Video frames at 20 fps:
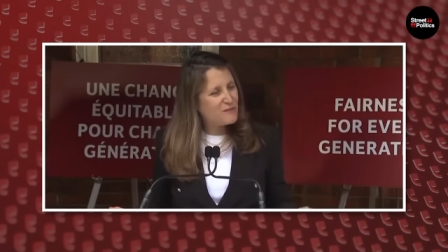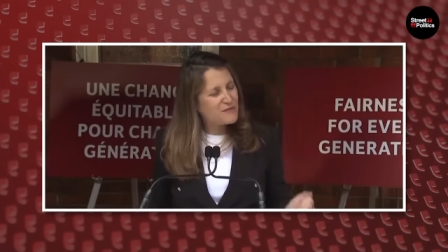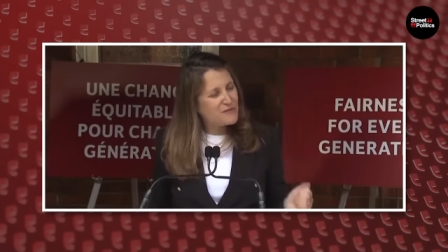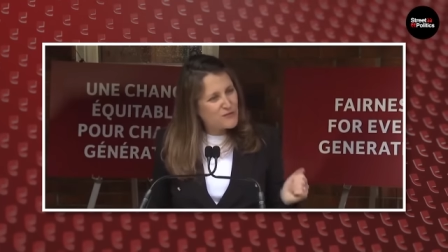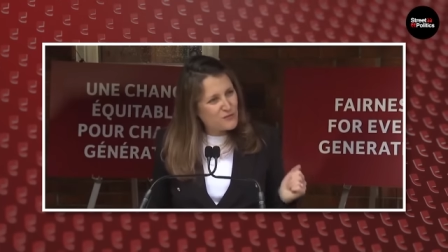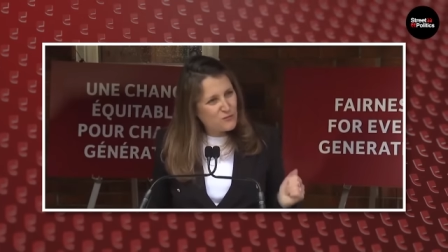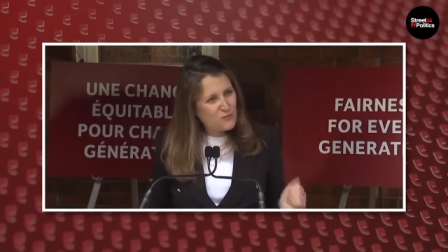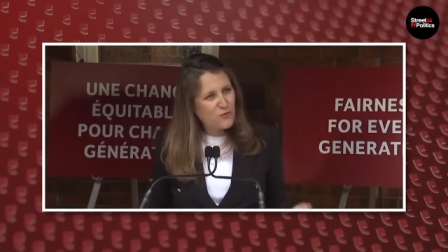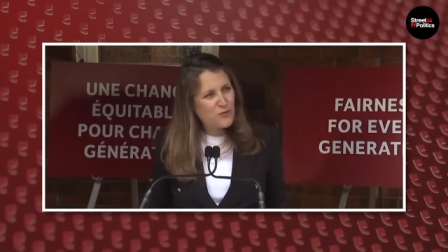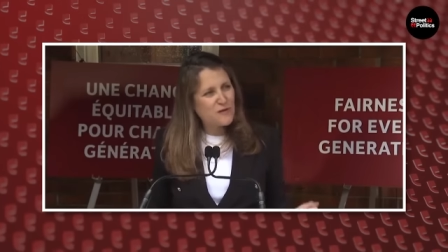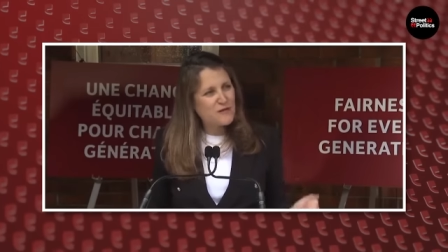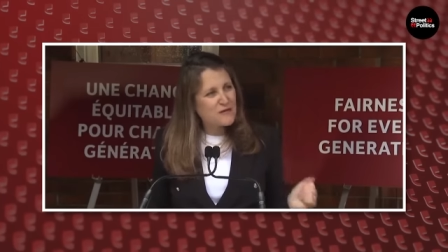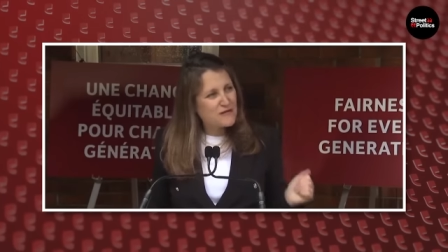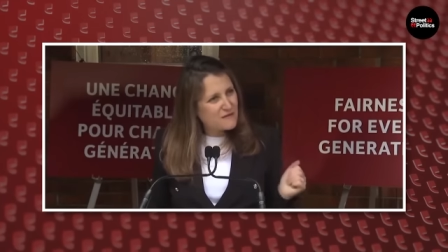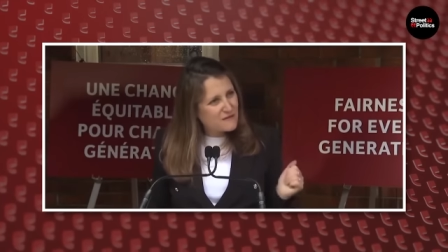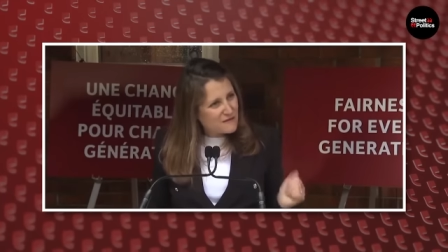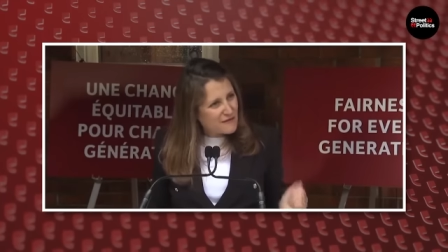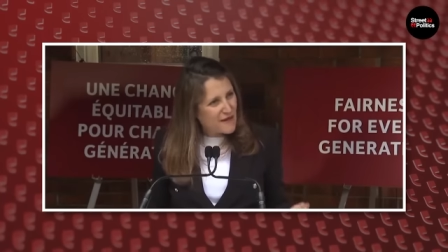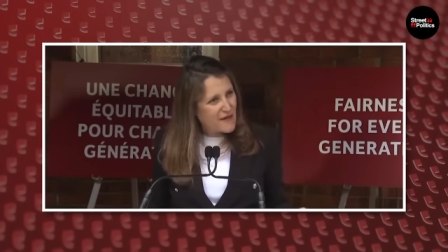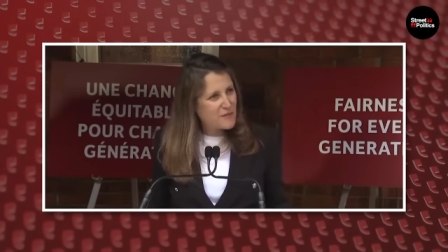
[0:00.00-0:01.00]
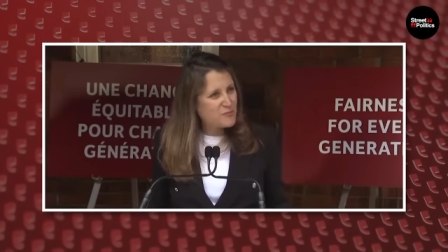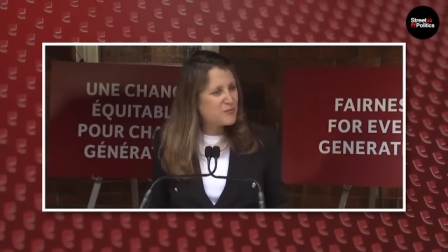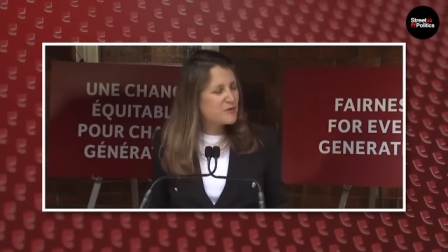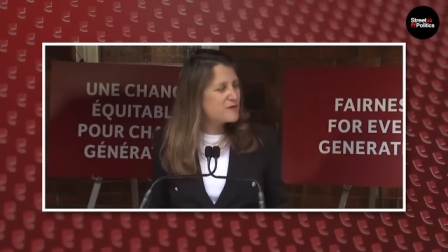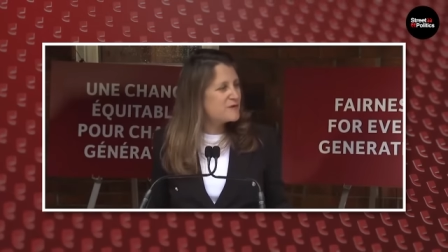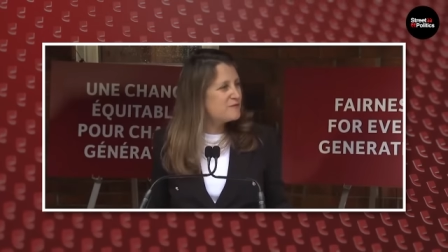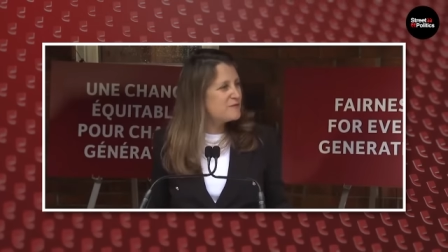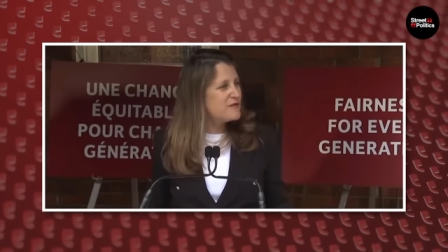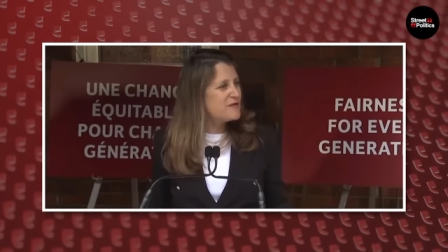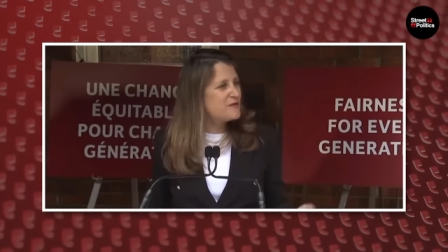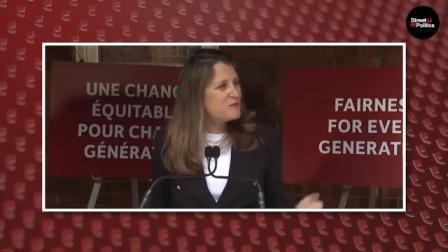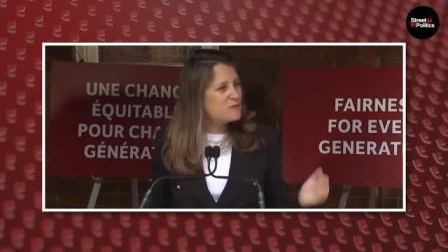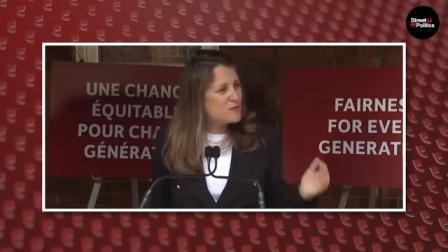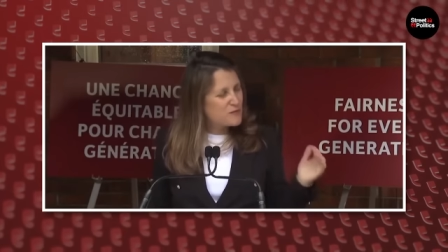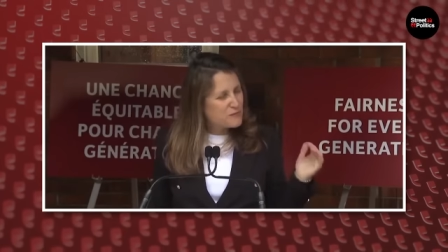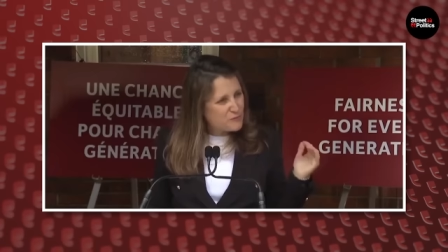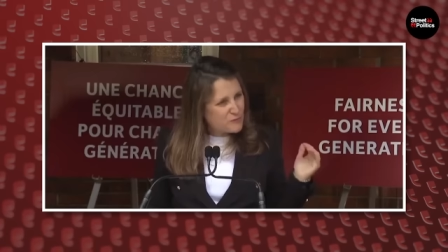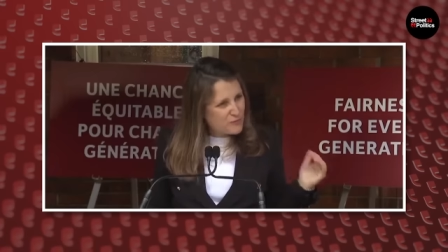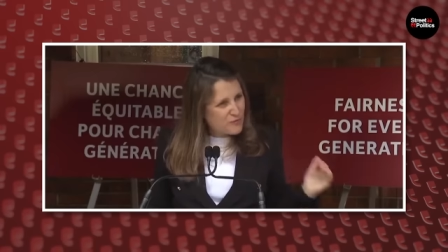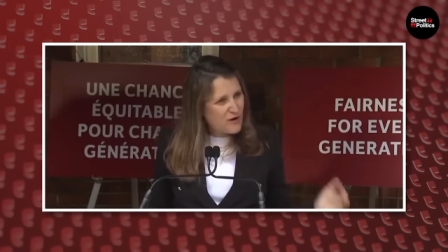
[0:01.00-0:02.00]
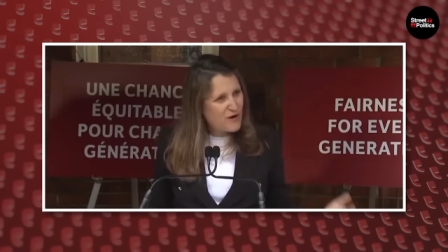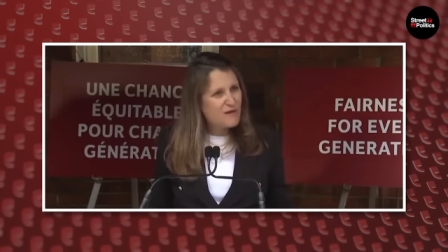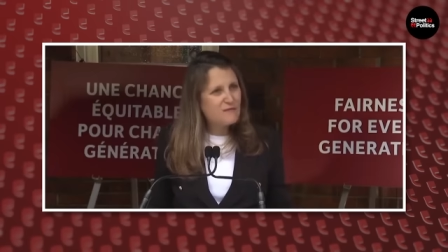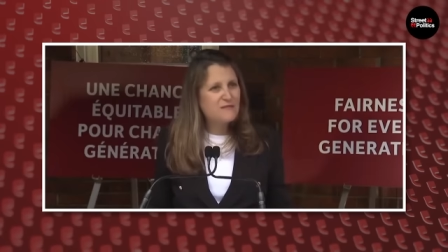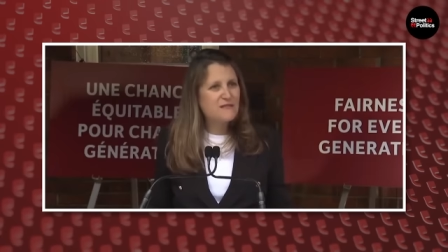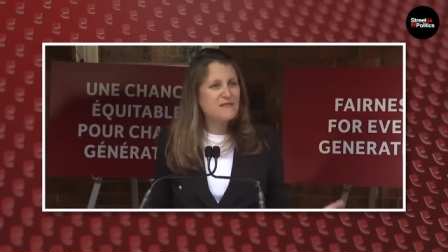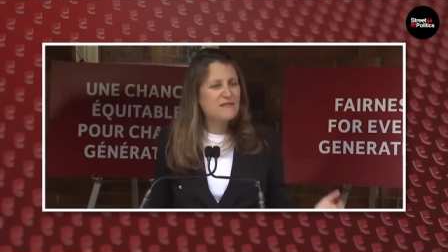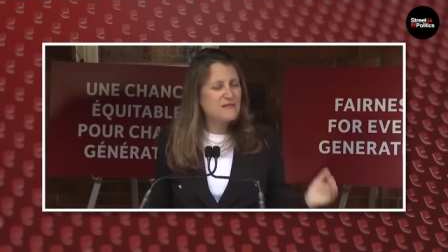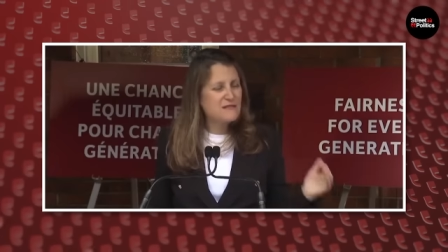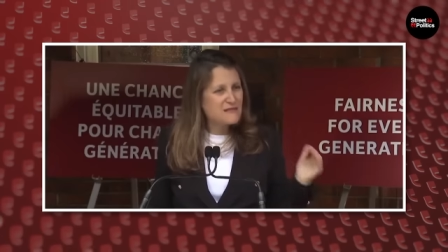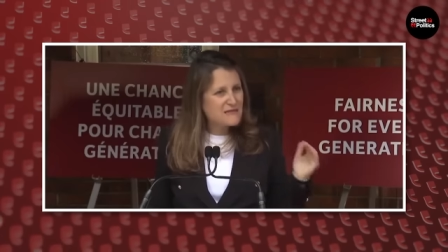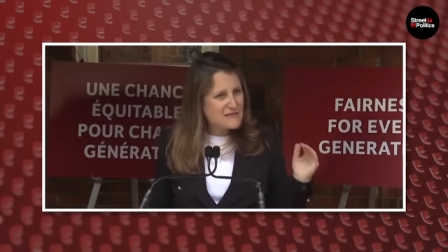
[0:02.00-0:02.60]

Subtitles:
to work collaboratively with provinces,